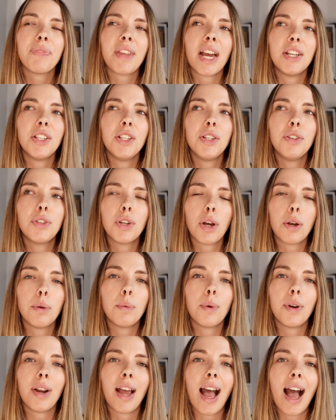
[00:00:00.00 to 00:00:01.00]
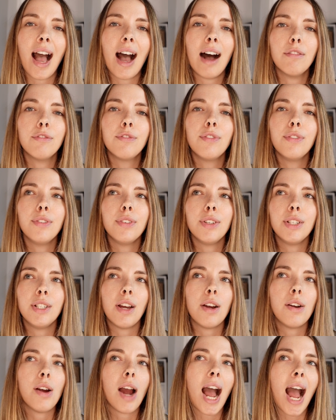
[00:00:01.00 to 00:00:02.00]
and you don't want to have, you
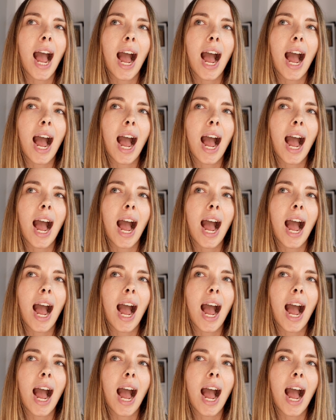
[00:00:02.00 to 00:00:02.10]
know,